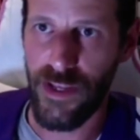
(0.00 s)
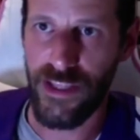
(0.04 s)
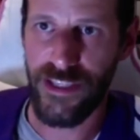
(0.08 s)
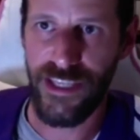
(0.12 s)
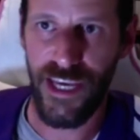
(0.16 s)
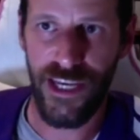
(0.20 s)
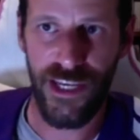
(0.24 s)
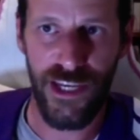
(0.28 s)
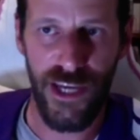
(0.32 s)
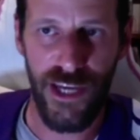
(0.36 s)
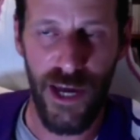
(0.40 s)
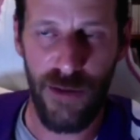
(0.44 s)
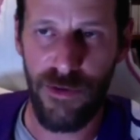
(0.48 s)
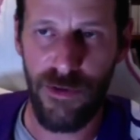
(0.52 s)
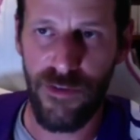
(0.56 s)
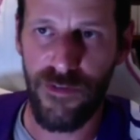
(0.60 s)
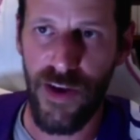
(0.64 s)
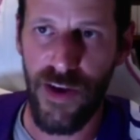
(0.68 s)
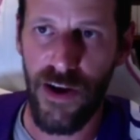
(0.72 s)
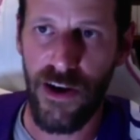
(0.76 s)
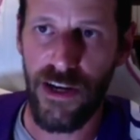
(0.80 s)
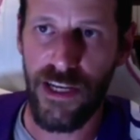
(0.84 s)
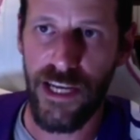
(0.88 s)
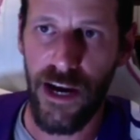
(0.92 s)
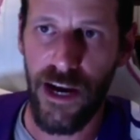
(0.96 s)
It's like you got to be
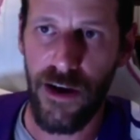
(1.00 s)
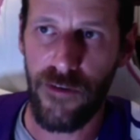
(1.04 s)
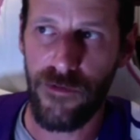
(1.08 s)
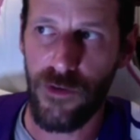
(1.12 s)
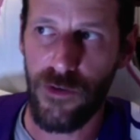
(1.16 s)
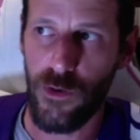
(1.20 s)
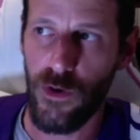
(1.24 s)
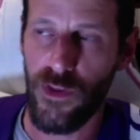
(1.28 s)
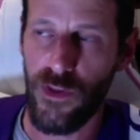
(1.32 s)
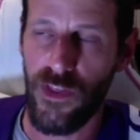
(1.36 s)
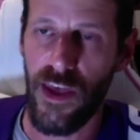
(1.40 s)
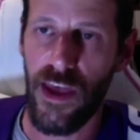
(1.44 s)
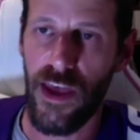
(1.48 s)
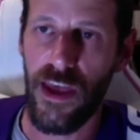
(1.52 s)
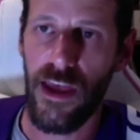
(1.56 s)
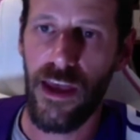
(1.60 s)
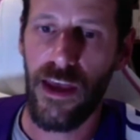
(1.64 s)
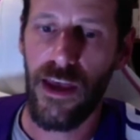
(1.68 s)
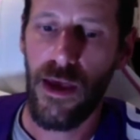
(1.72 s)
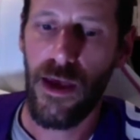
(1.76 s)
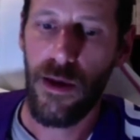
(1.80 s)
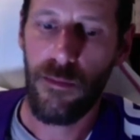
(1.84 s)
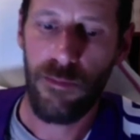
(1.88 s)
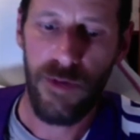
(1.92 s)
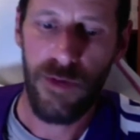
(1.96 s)
very careful with it
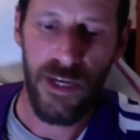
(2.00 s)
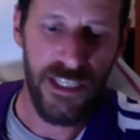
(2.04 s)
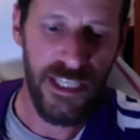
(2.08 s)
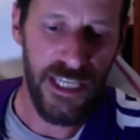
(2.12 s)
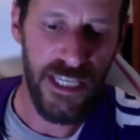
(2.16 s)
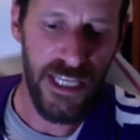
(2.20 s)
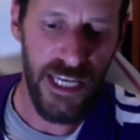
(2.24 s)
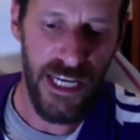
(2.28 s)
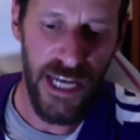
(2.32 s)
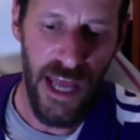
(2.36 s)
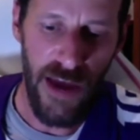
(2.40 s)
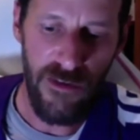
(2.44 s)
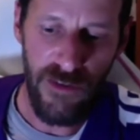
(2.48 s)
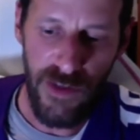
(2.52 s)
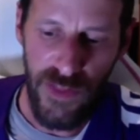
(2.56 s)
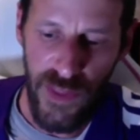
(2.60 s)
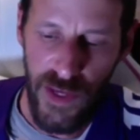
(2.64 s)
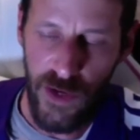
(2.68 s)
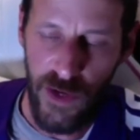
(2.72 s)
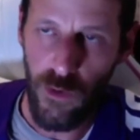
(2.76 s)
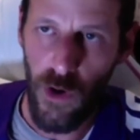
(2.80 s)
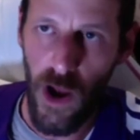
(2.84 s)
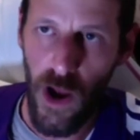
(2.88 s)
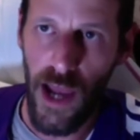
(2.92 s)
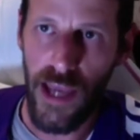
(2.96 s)
because he did
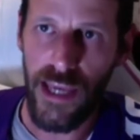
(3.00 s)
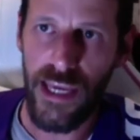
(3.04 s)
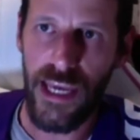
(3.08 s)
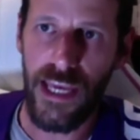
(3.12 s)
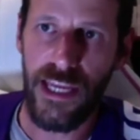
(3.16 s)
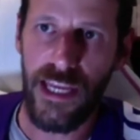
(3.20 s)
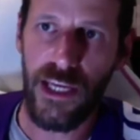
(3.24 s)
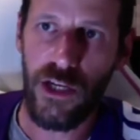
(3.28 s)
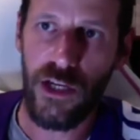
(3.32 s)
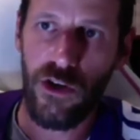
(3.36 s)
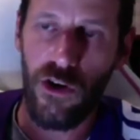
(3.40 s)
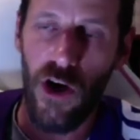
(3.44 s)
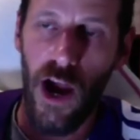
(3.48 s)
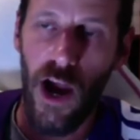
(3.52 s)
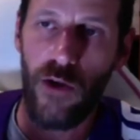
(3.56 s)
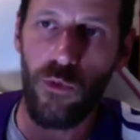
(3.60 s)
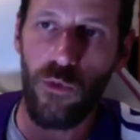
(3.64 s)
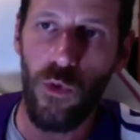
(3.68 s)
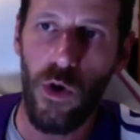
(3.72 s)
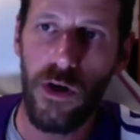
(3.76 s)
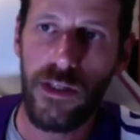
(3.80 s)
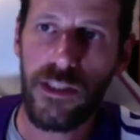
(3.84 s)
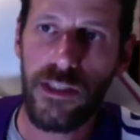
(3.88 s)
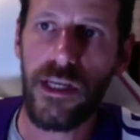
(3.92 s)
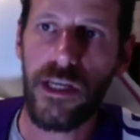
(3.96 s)
everything right and he cried
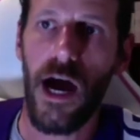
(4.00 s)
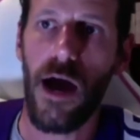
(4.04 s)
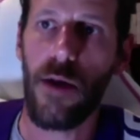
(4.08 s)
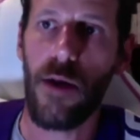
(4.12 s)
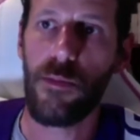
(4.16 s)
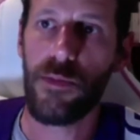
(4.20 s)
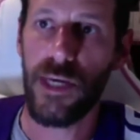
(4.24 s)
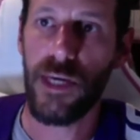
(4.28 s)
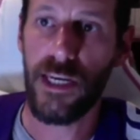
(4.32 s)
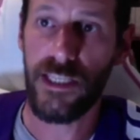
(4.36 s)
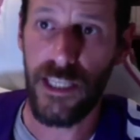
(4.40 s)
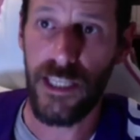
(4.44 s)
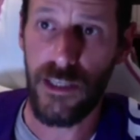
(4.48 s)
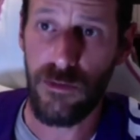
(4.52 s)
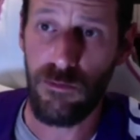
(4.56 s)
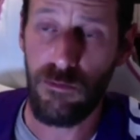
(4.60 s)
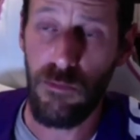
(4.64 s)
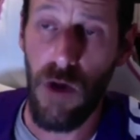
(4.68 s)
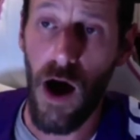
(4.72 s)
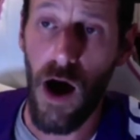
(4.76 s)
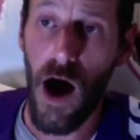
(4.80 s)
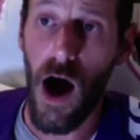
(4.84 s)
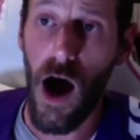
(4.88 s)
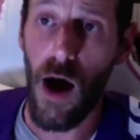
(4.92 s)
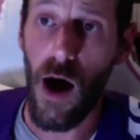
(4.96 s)
one time because his
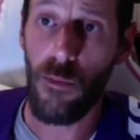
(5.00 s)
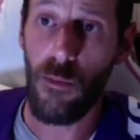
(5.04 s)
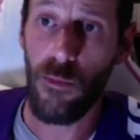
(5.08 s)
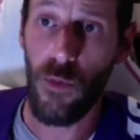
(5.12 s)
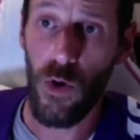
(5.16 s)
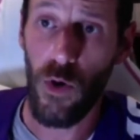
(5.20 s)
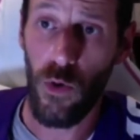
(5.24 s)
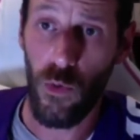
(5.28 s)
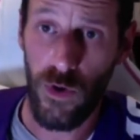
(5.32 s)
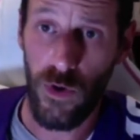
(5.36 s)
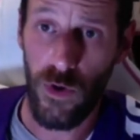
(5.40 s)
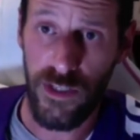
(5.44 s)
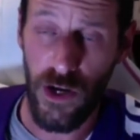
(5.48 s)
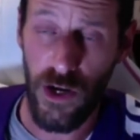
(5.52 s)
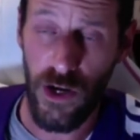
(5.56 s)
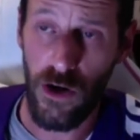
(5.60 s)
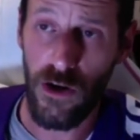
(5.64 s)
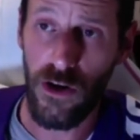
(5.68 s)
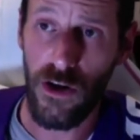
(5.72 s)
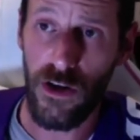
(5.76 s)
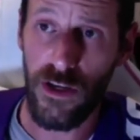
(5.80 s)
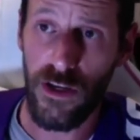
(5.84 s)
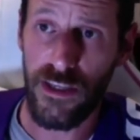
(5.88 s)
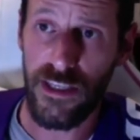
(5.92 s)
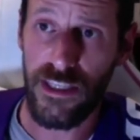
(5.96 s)
mom was
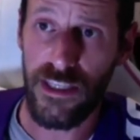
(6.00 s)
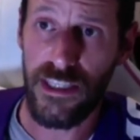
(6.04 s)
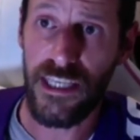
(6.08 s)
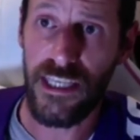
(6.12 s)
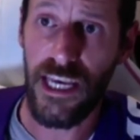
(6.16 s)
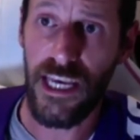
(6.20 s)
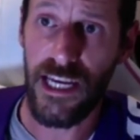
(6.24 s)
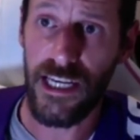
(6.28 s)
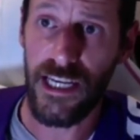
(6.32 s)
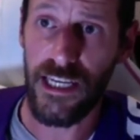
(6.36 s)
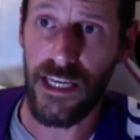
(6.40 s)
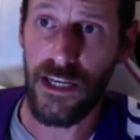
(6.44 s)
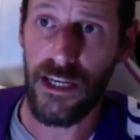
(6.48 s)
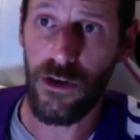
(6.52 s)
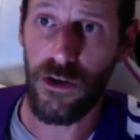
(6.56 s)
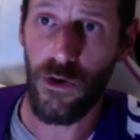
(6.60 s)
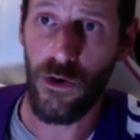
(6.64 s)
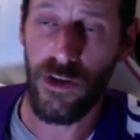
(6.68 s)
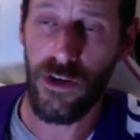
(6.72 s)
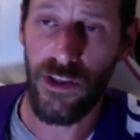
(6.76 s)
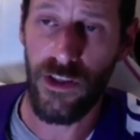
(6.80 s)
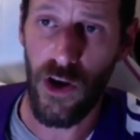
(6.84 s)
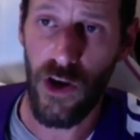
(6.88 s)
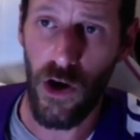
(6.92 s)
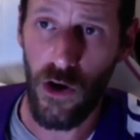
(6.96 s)
er- sick and
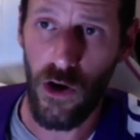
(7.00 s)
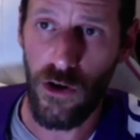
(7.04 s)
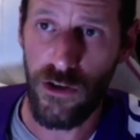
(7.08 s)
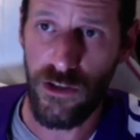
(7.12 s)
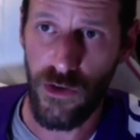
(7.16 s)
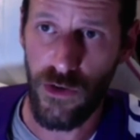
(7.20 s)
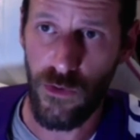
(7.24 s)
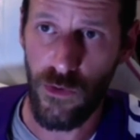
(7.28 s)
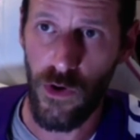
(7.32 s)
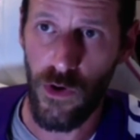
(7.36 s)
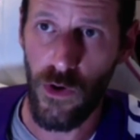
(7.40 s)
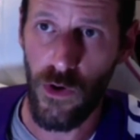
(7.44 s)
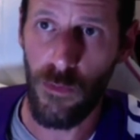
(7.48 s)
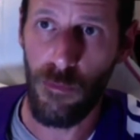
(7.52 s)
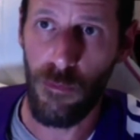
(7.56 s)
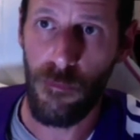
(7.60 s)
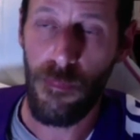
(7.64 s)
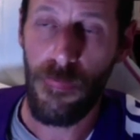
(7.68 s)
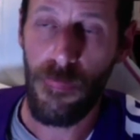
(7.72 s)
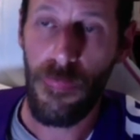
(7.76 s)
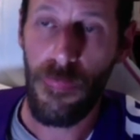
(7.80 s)
going to the urgent room.